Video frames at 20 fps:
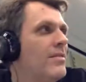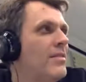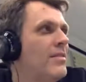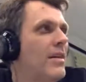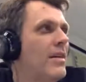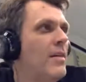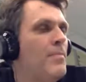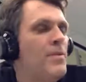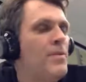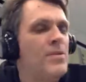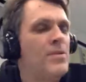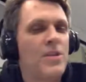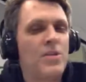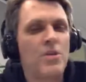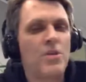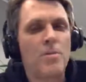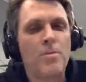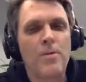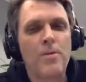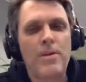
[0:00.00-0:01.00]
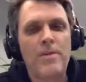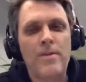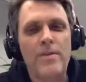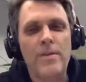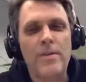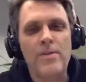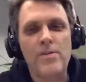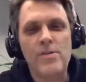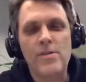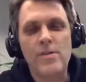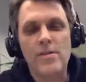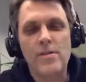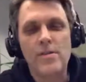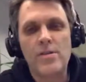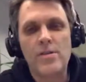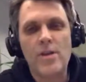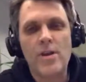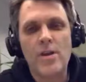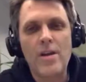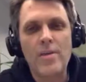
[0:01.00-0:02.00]
Positional previews,
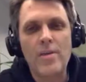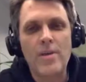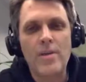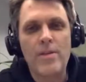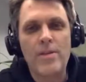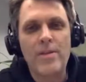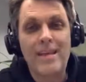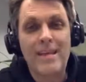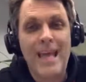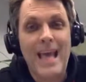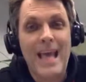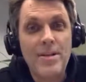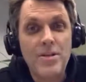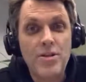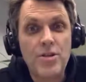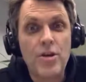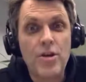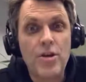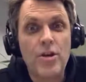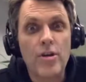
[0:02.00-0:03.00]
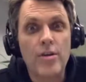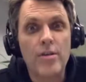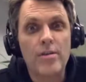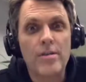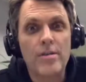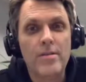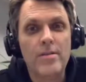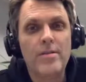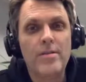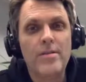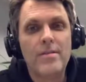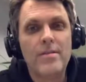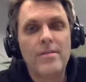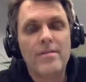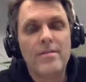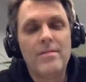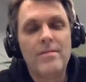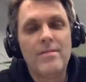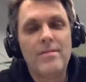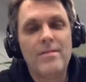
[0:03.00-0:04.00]
starting with catcher.
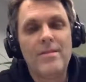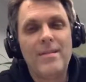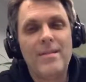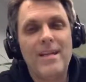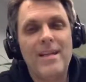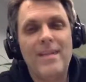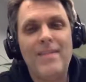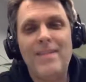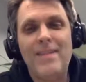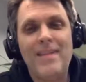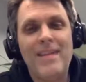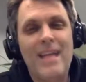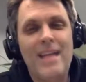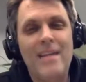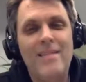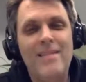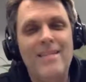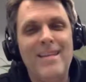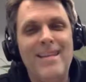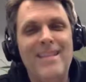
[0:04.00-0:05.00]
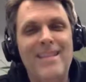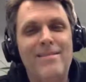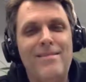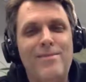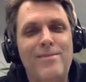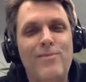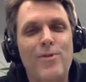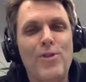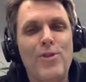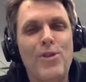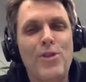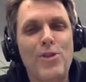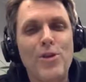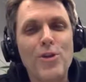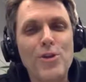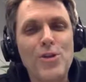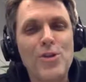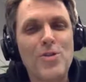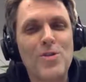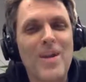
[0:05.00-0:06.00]
For the third
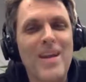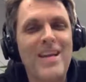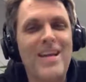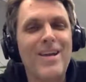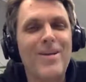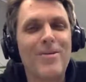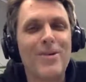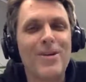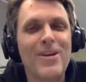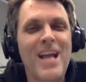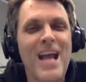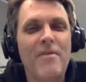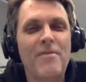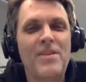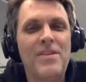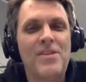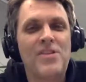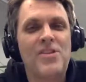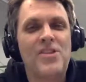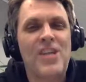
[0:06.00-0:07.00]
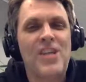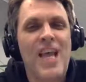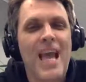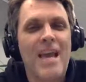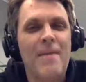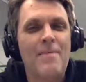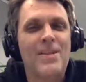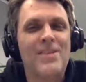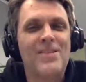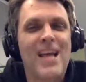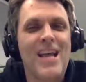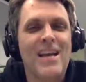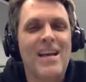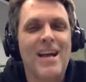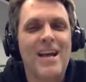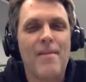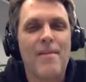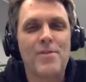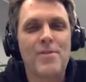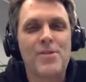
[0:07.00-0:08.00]
straight year, we're going to have the same exact
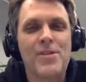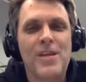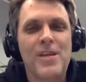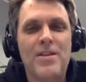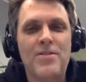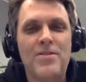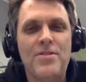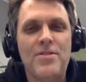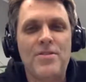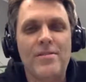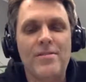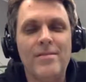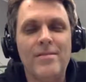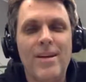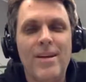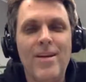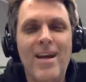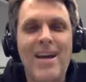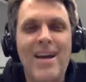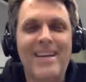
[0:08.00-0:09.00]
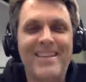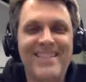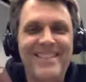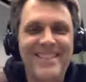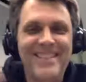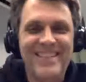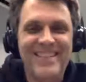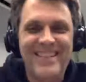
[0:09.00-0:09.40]
conversation. All right.